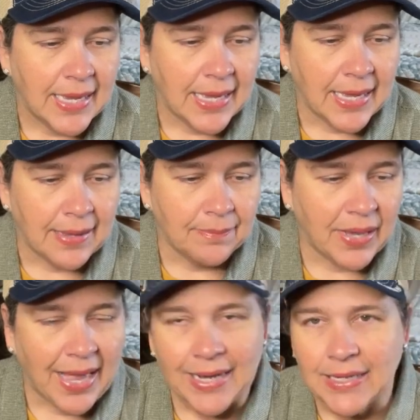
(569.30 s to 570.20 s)
But
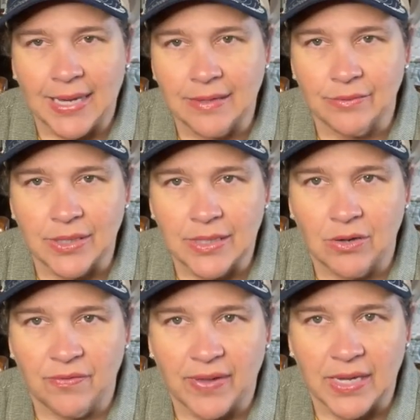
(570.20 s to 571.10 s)
I didn't really know
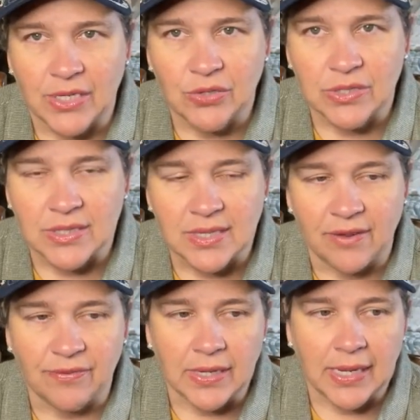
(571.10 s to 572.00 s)
if I could use it
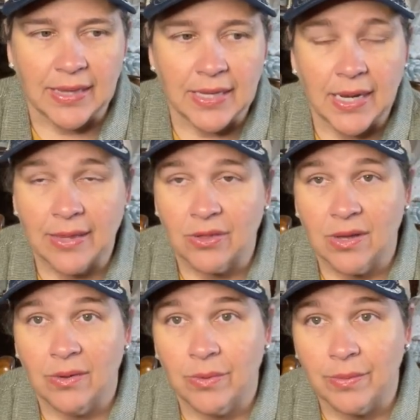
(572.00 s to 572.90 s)
safely. And then I
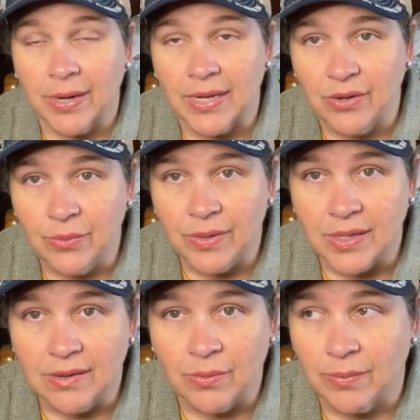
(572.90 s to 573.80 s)
thought, what would I do with
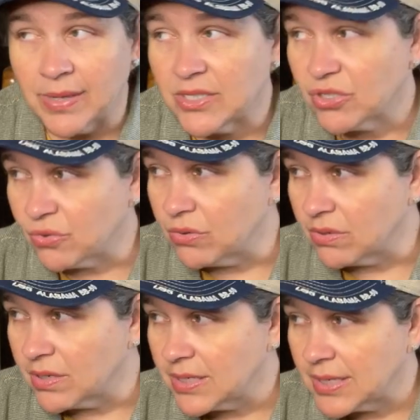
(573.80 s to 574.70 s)
it? Where would I
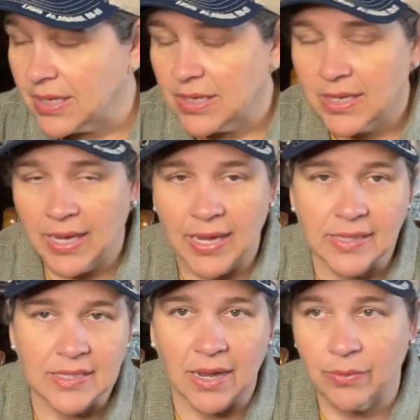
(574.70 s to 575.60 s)
store it? And
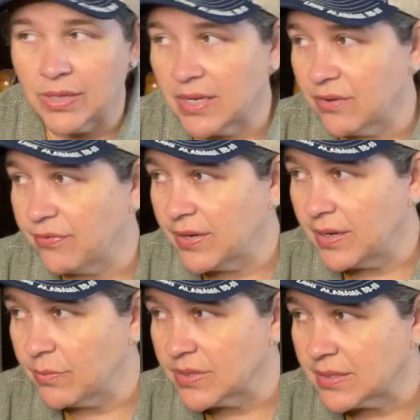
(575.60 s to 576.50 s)
it's not really going to fit
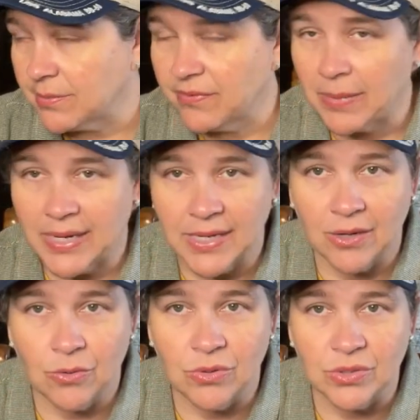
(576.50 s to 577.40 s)
in with some of my
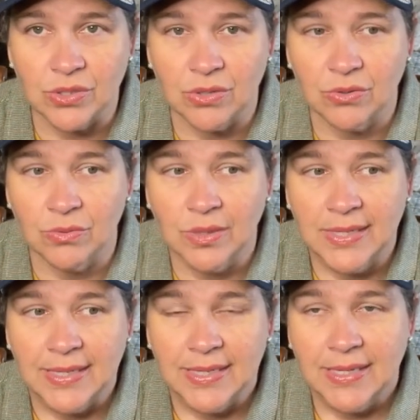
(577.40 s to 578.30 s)
decor, so
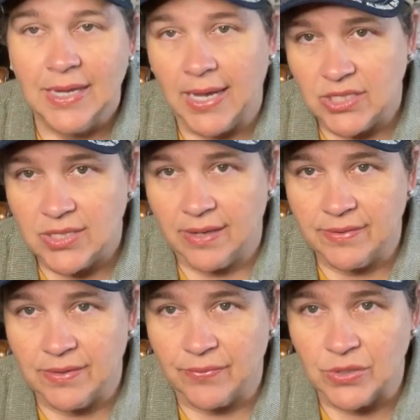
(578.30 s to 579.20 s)
I just left
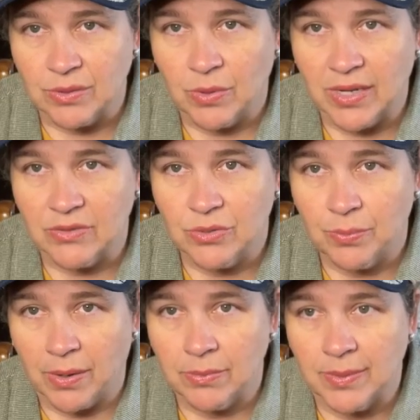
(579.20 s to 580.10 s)
it for someone else who
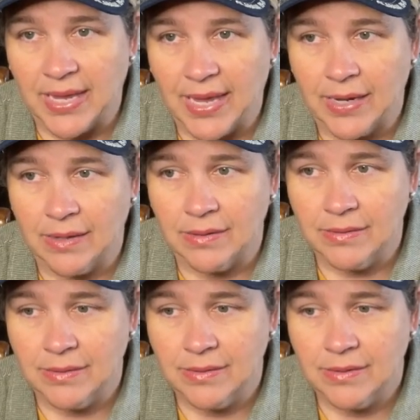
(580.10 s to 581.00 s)
probably had a
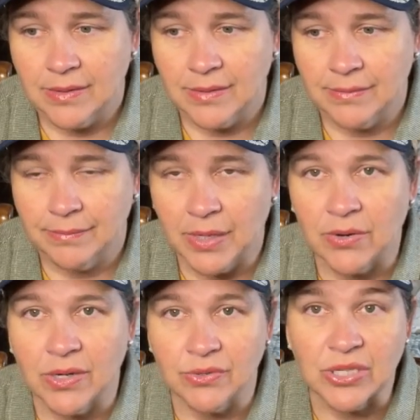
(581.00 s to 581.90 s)
better
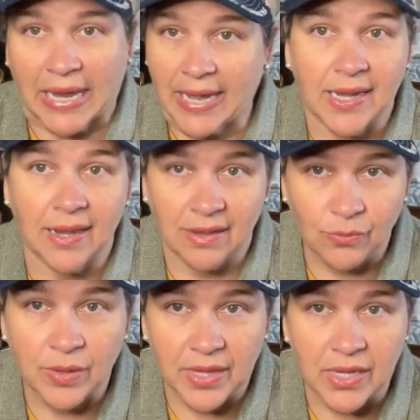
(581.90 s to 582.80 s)
understanding of
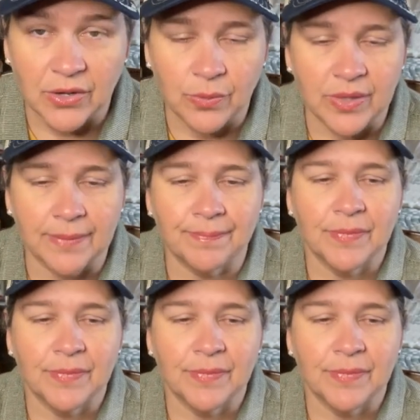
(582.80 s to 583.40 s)
what they could do with it.